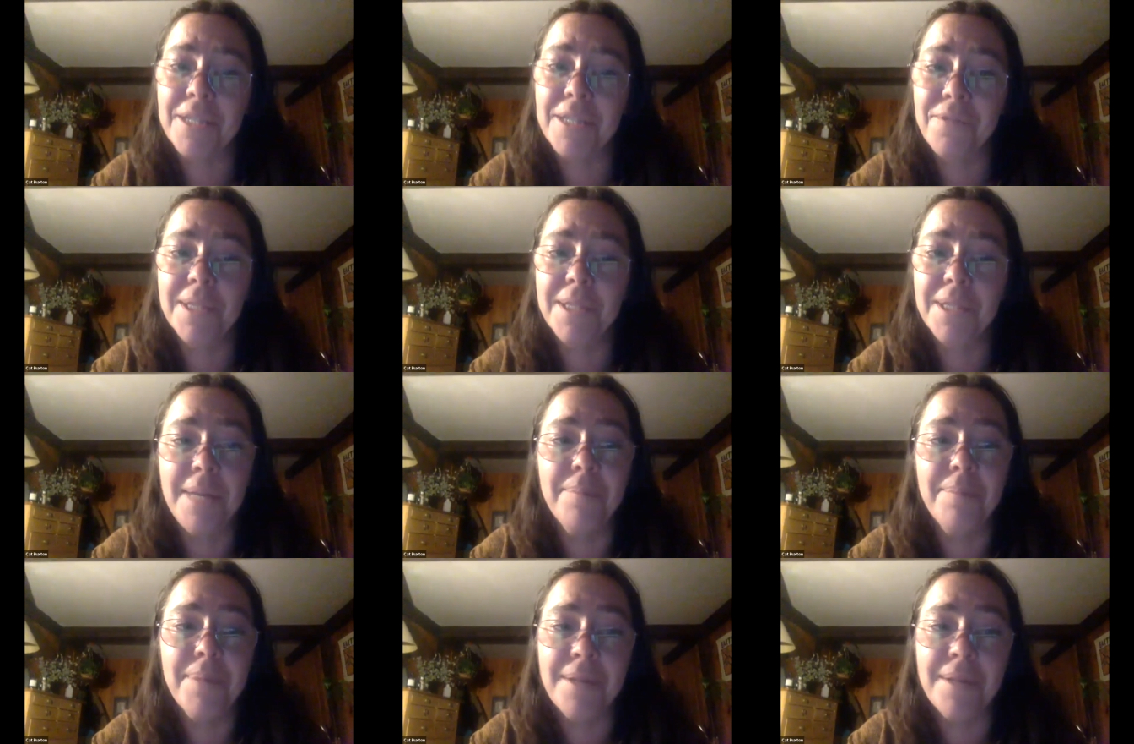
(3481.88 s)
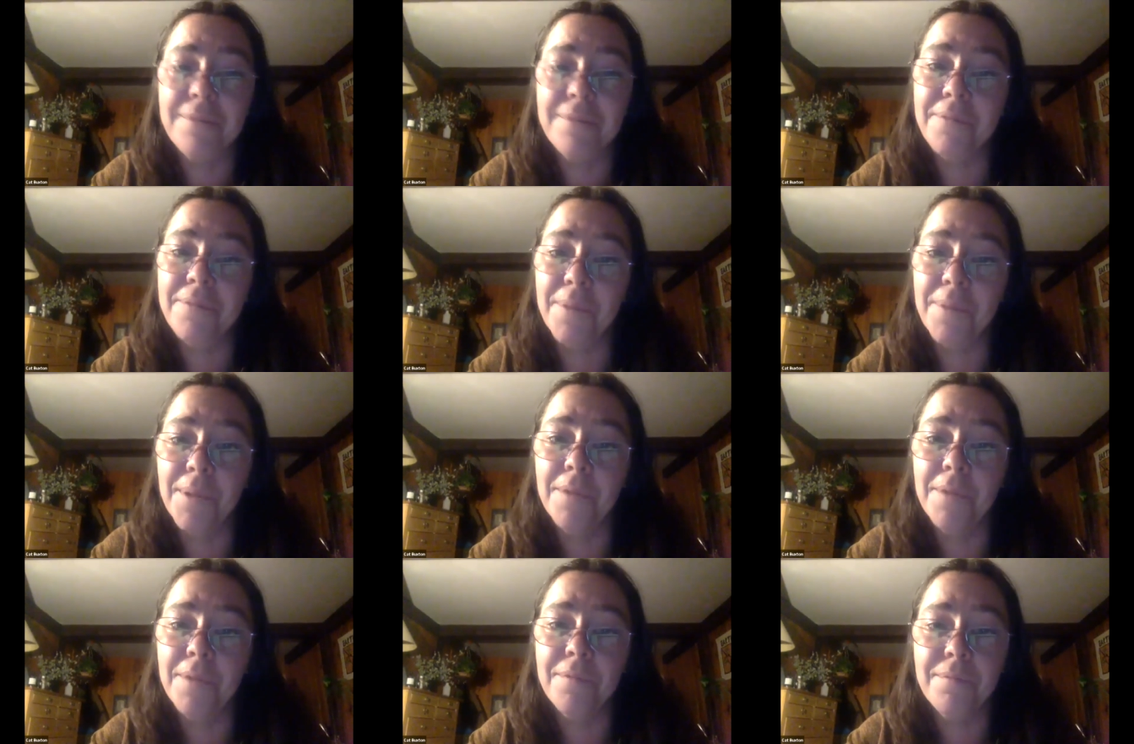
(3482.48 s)
foot deep
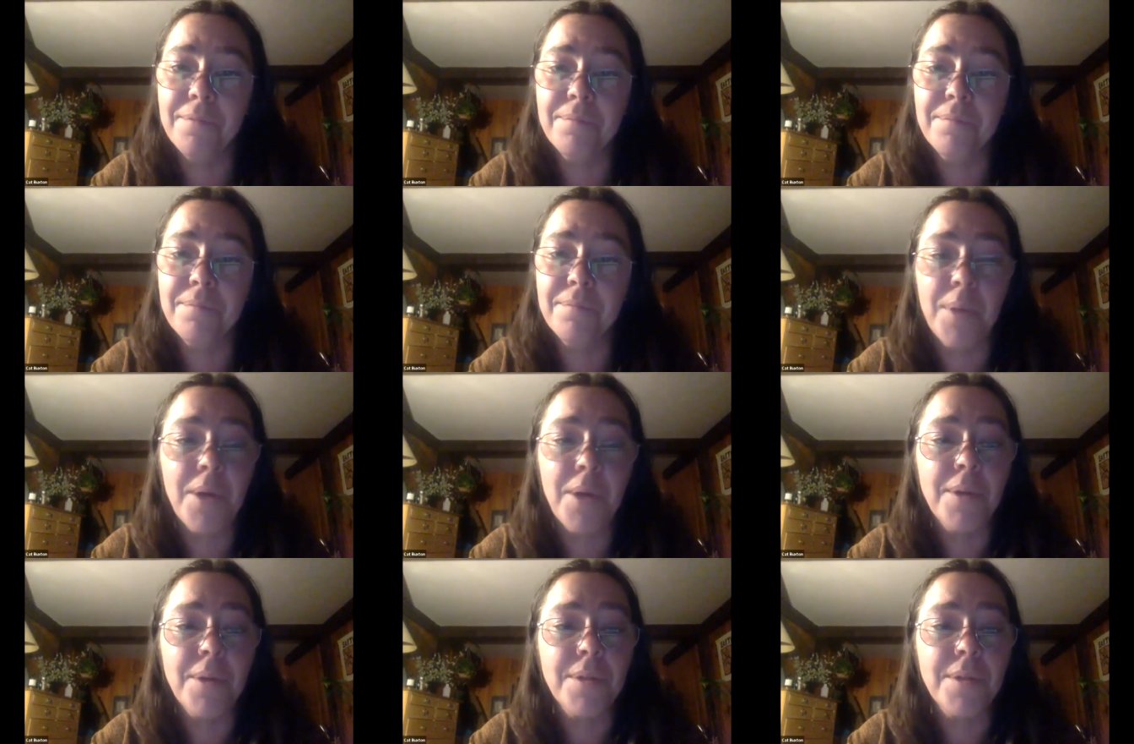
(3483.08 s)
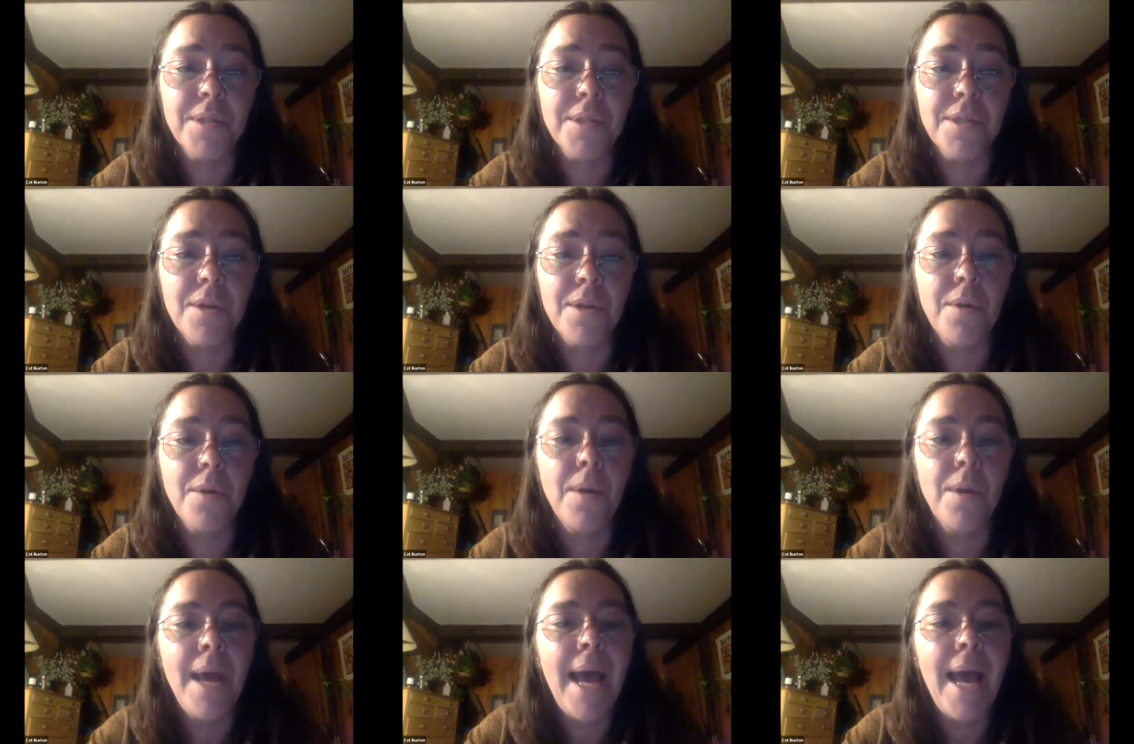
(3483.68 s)
and full of burrs.
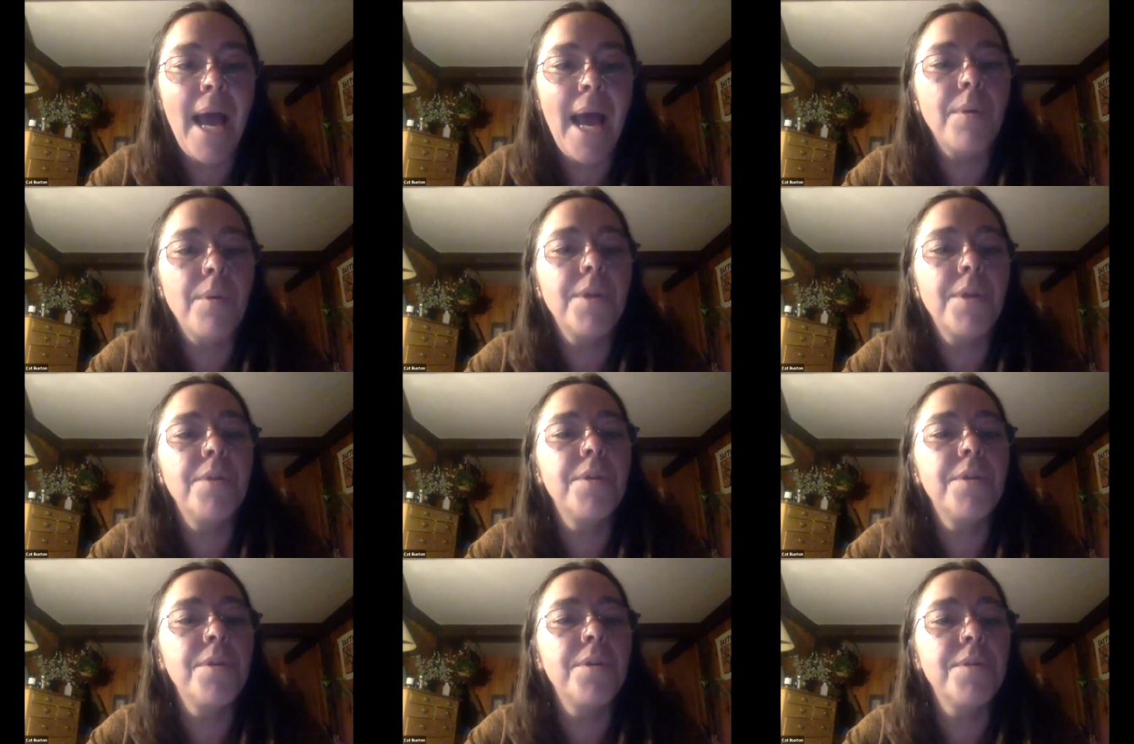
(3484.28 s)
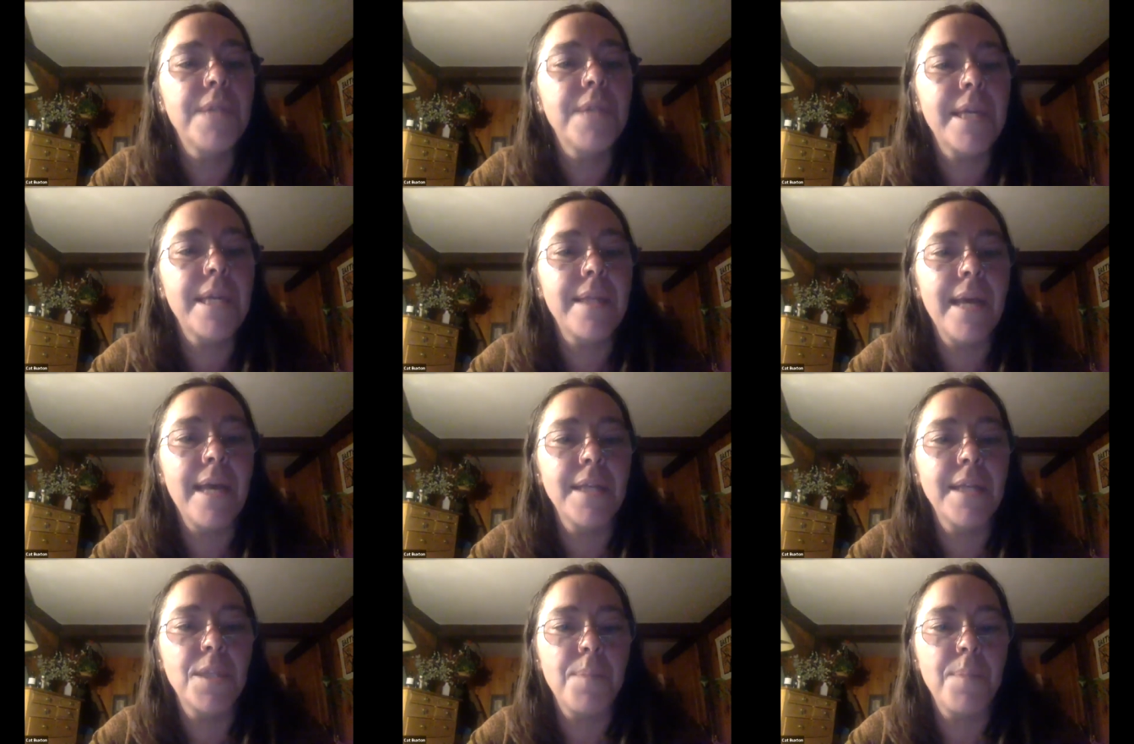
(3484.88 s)
So how are you using
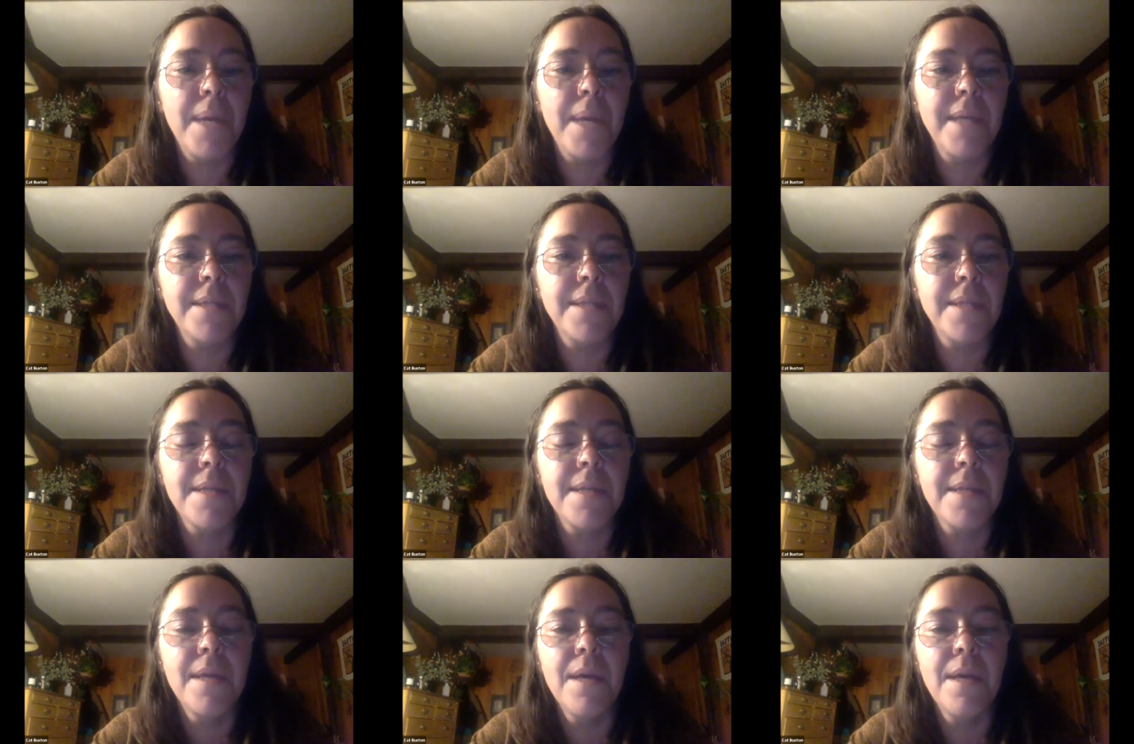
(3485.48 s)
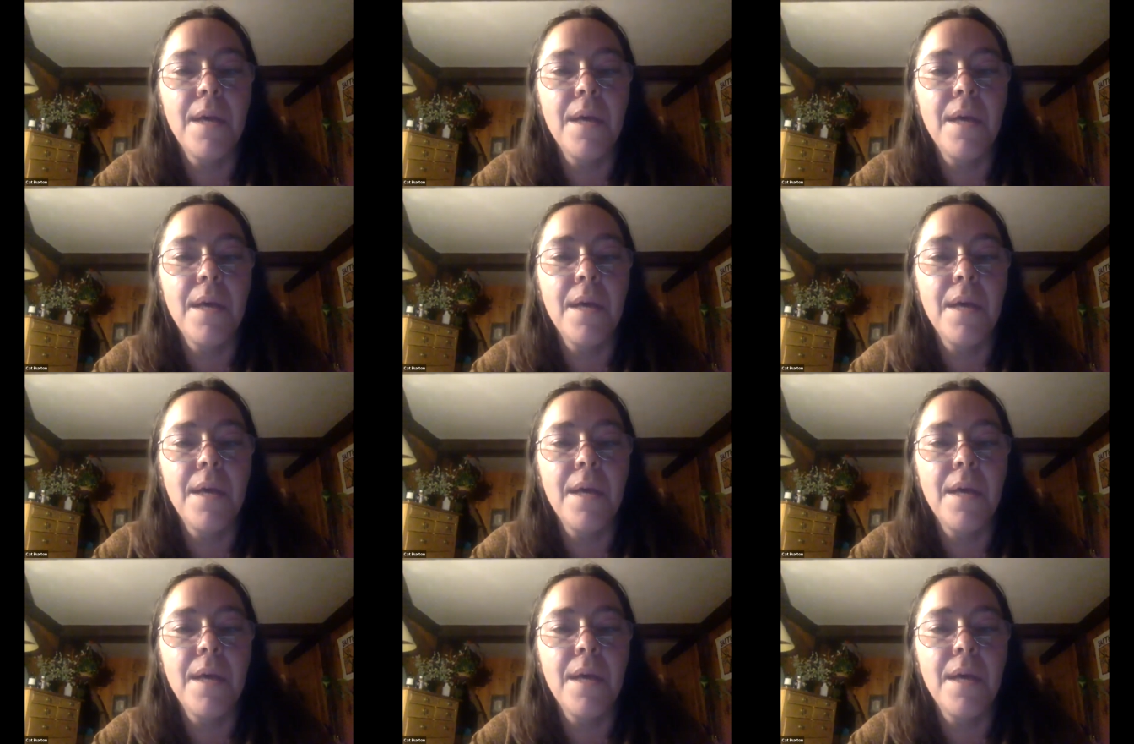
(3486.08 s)
that space?